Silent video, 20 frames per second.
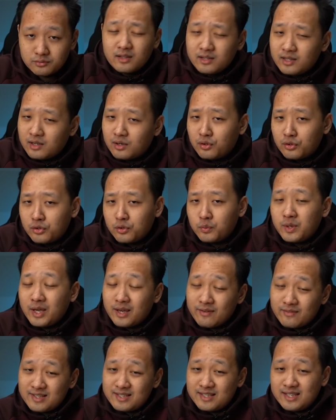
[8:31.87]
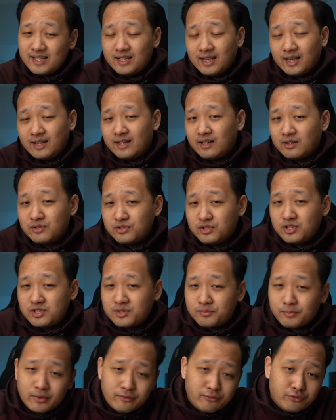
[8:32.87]
Now, although we haven't seen an LG
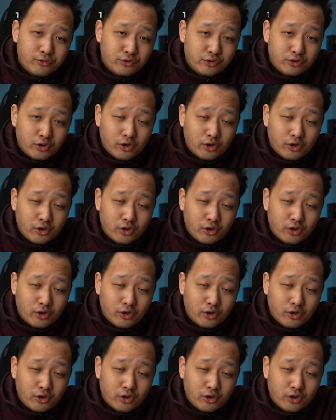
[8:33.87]
smartphone